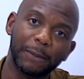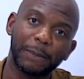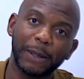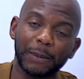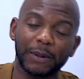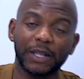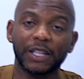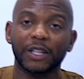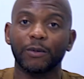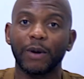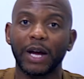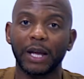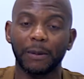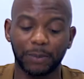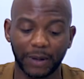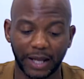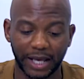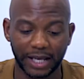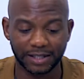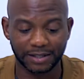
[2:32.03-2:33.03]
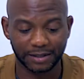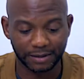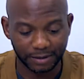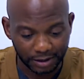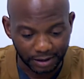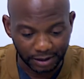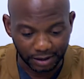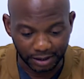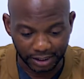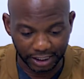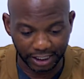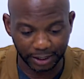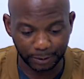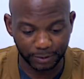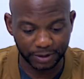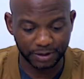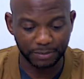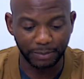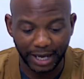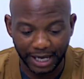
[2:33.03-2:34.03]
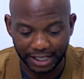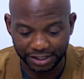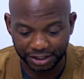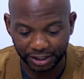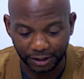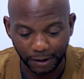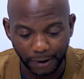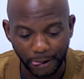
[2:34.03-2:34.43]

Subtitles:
people in the right place, it was magic.